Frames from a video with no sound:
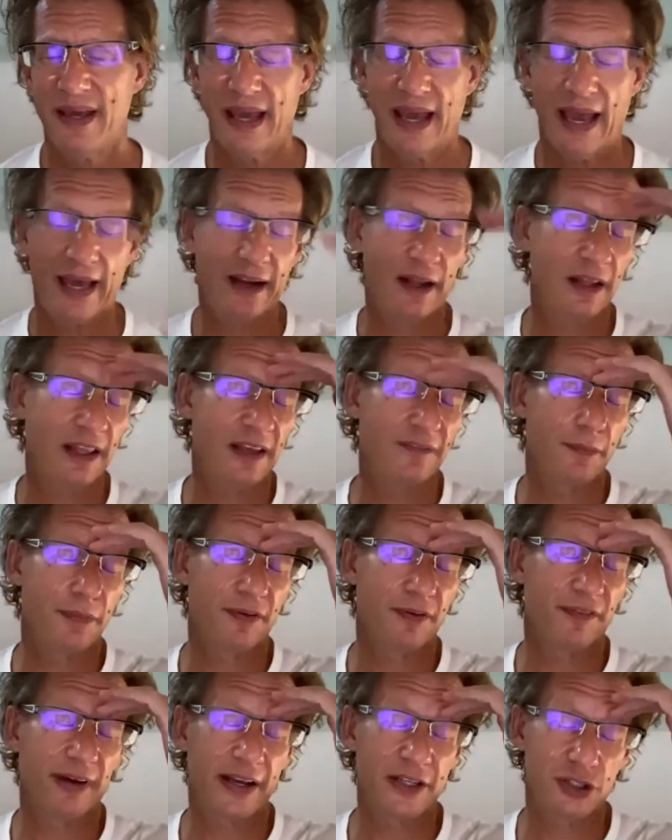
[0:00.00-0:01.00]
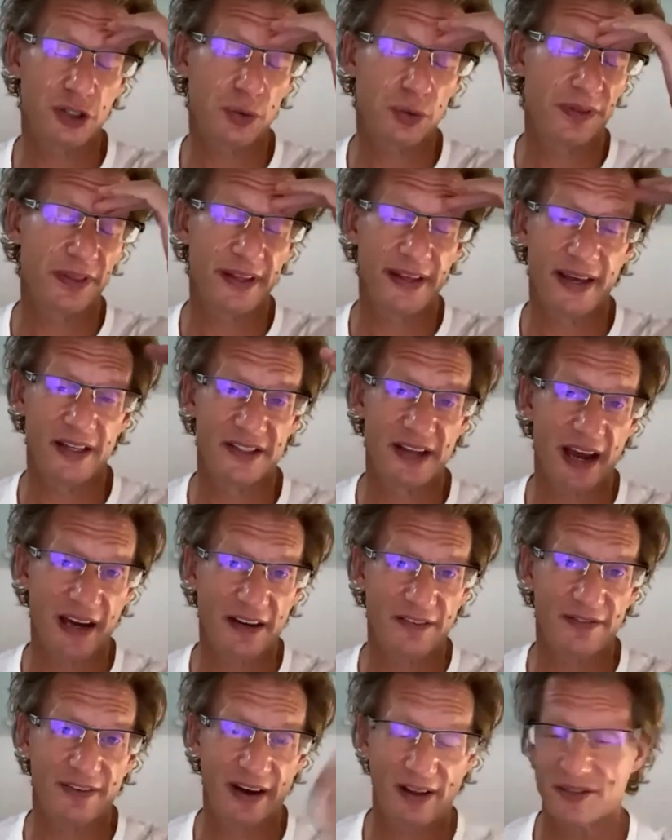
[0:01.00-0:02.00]
And I'll even provide you with the exact
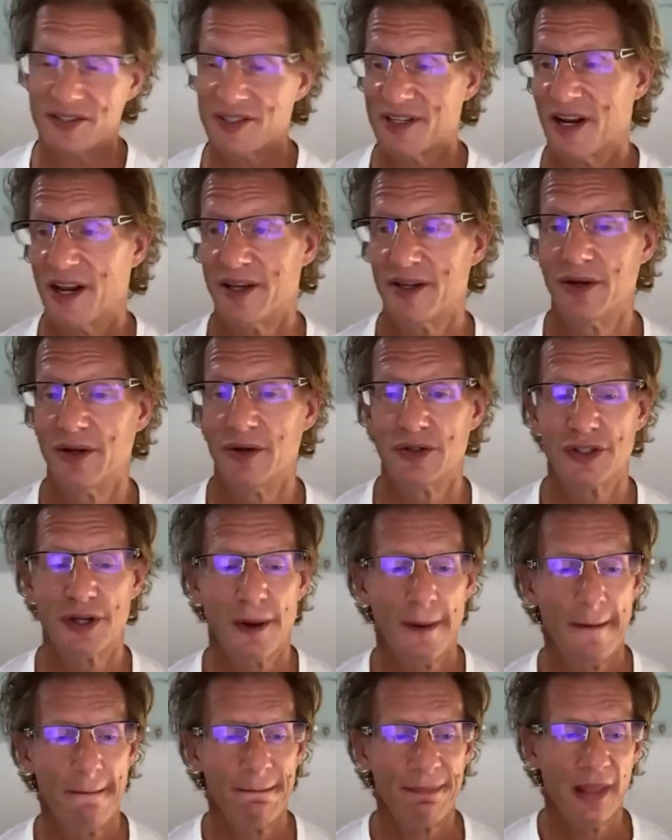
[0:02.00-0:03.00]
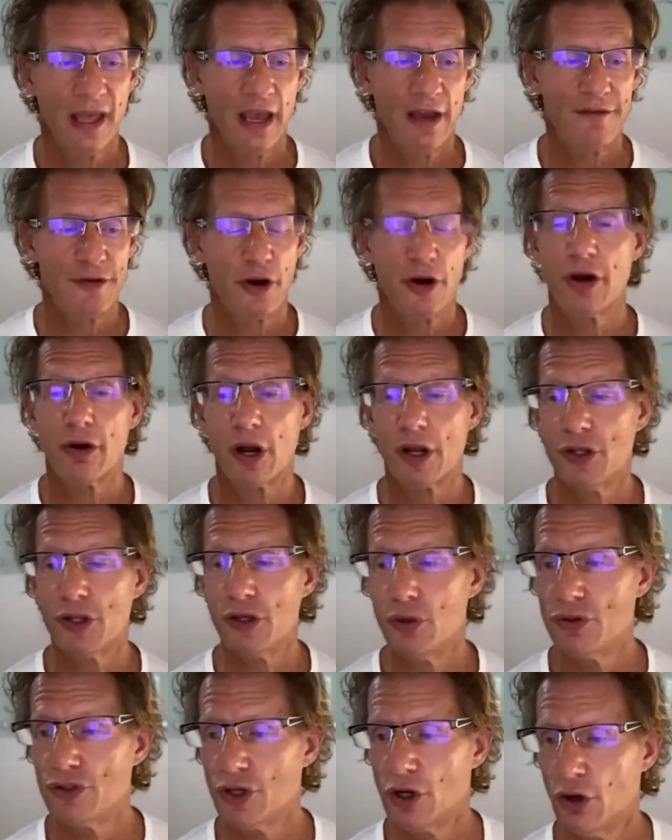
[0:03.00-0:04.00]
files that I use. If you're here on
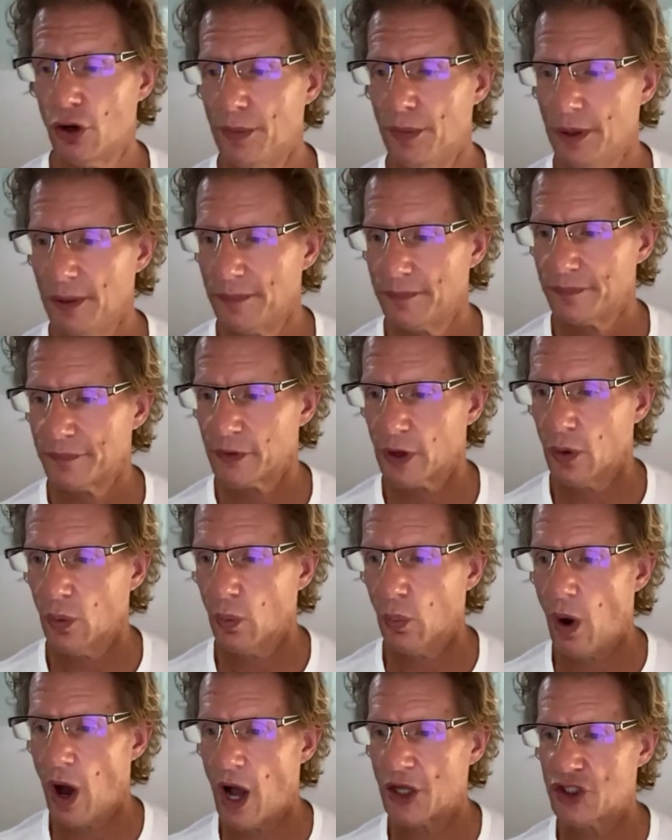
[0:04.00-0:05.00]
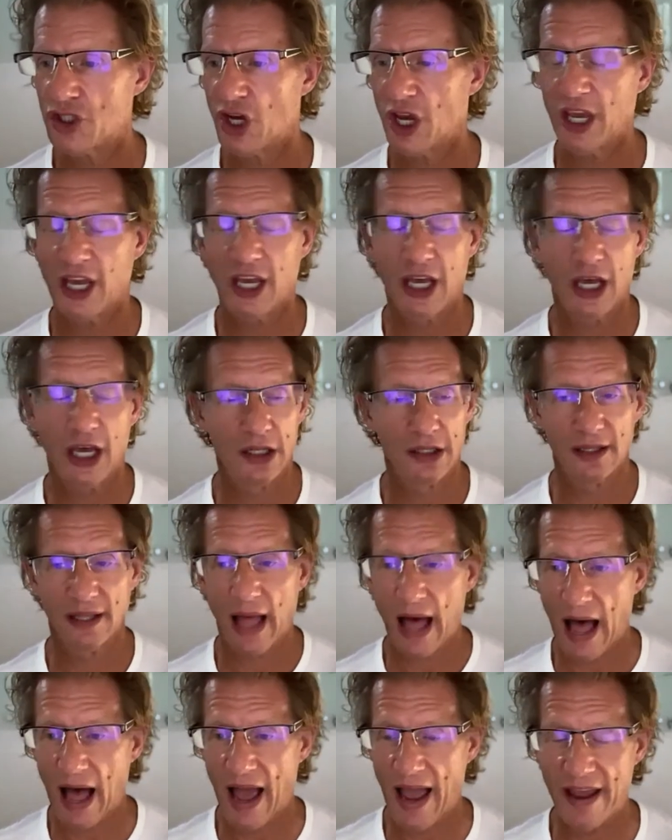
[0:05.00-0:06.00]
YouTube watching
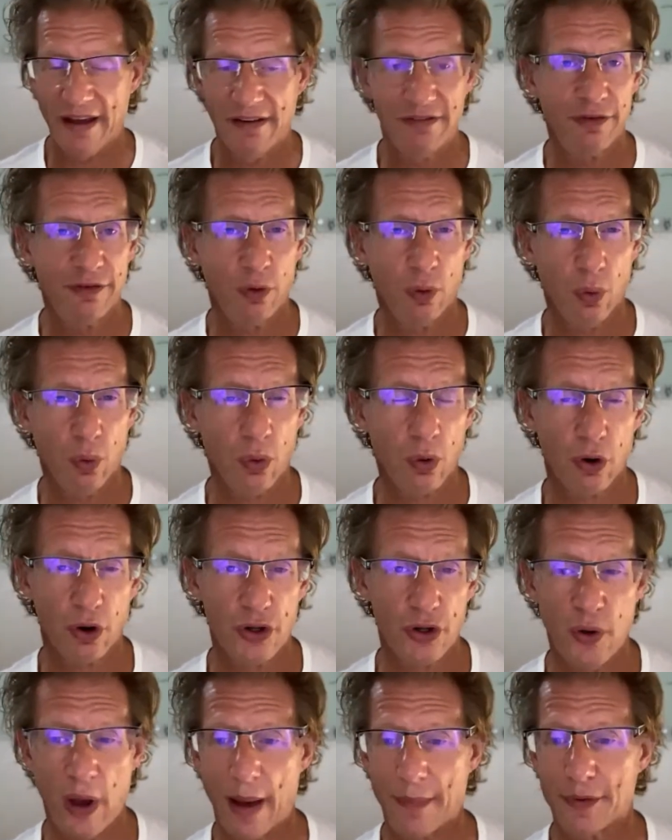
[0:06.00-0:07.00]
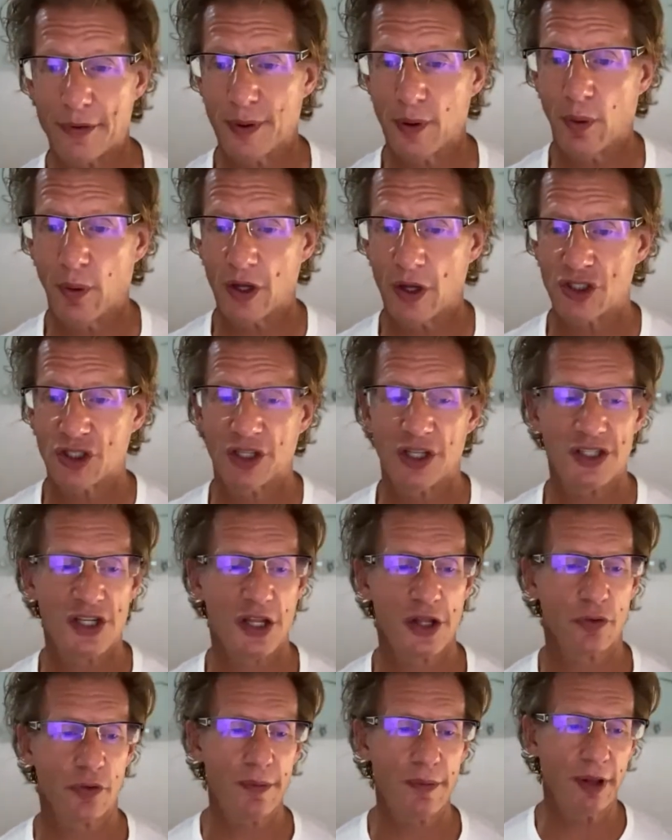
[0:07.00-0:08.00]
live, or you happen to be watching this in
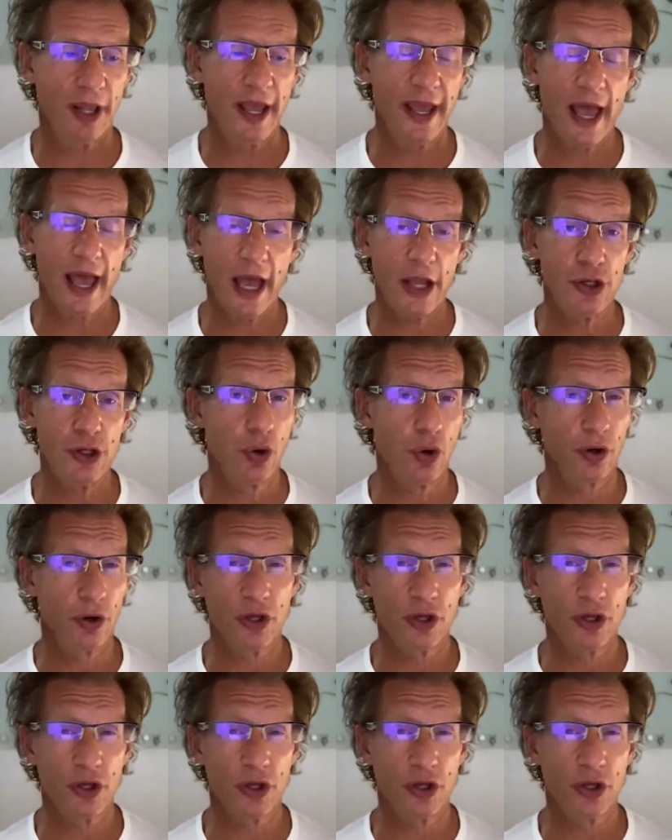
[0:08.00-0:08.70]
the replay and you are